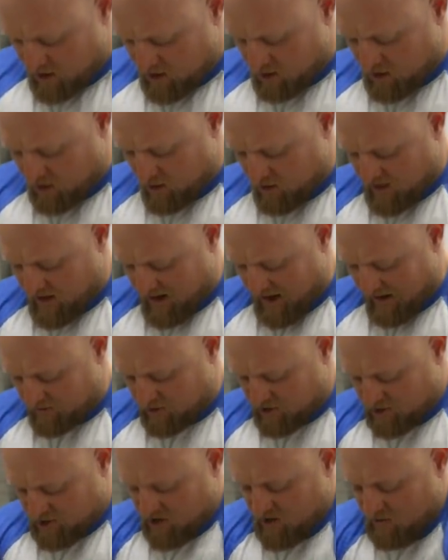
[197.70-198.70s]
You go to the
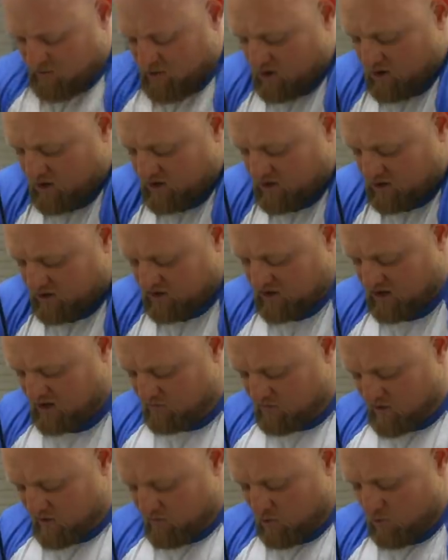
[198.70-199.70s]
average gym, you're gonna start
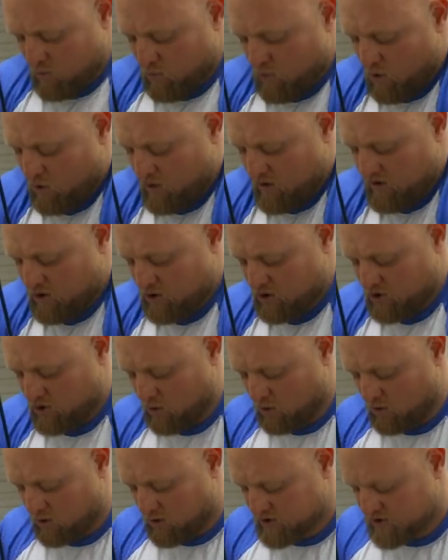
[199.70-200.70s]
seeing people rolling their
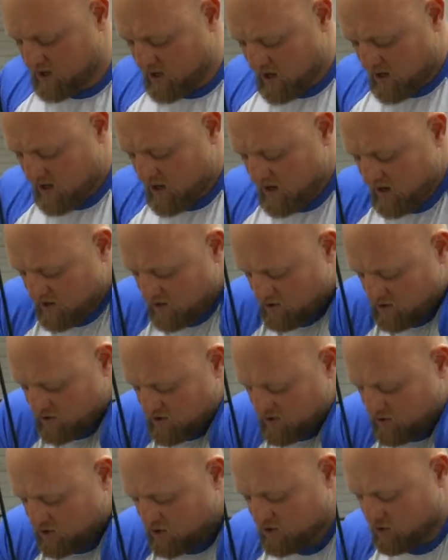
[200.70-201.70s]
shoulders and
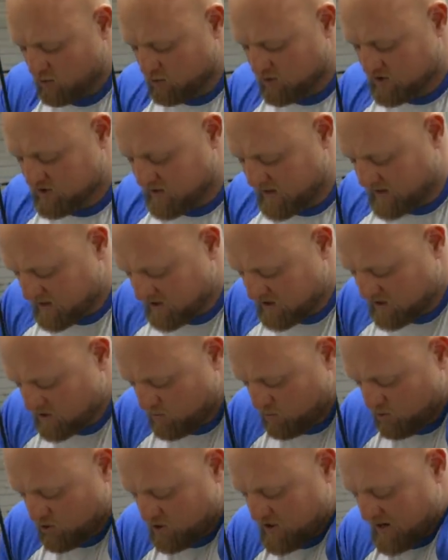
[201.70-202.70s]
using their shoulders like this
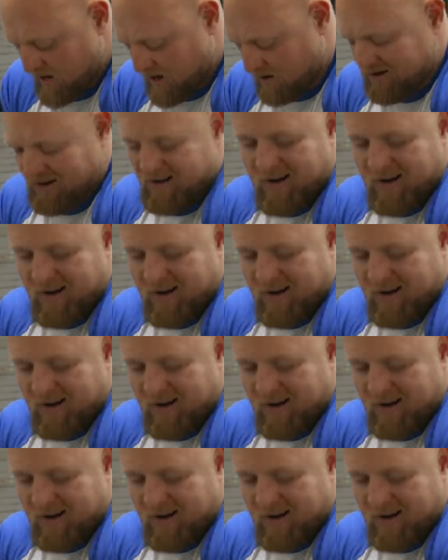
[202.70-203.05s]
to push down.